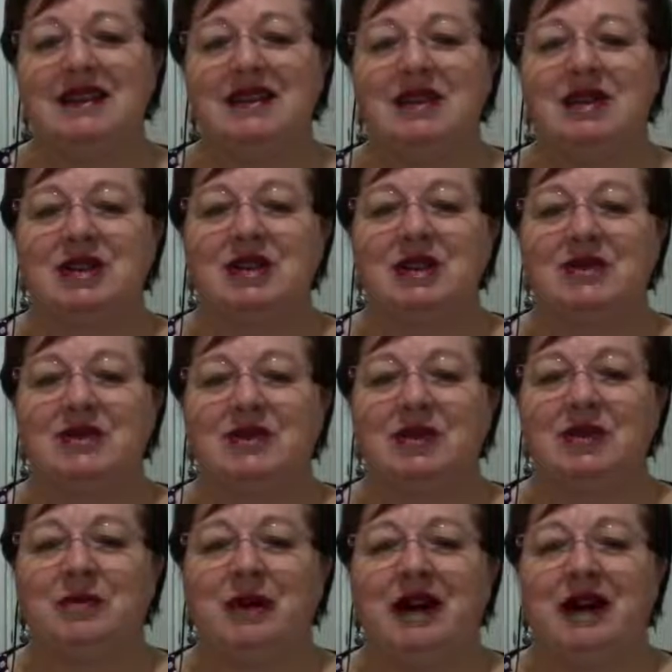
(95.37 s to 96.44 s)
to
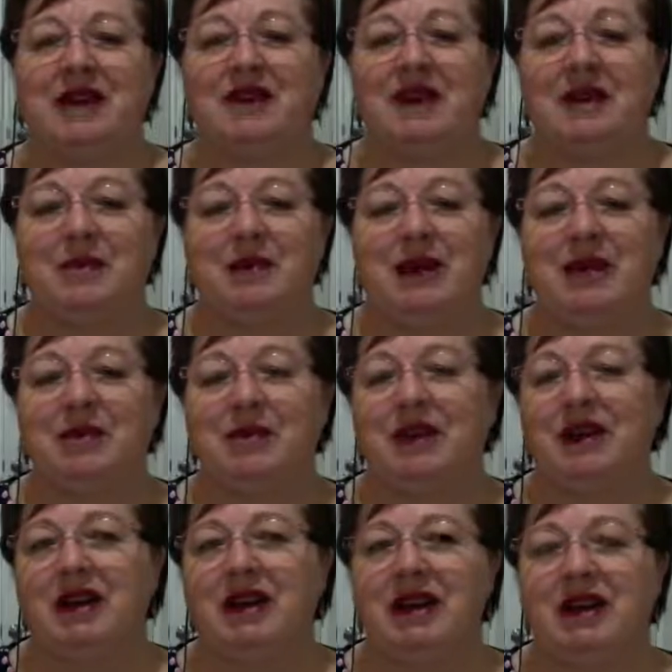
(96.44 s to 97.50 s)
form part of our brain
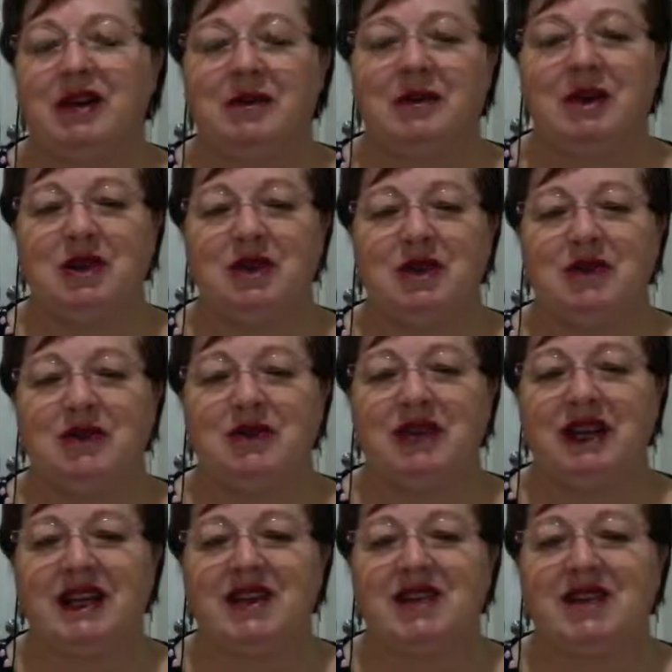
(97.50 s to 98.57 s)
where our emotional
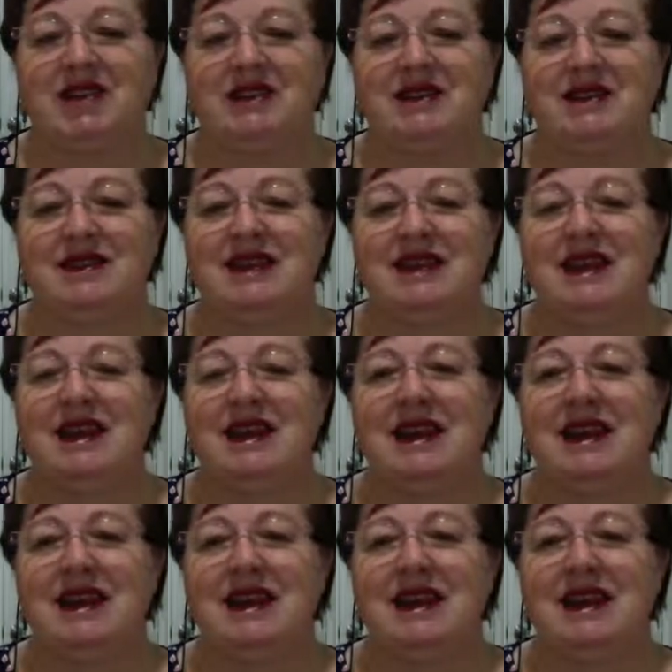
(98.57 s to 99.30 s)
reactions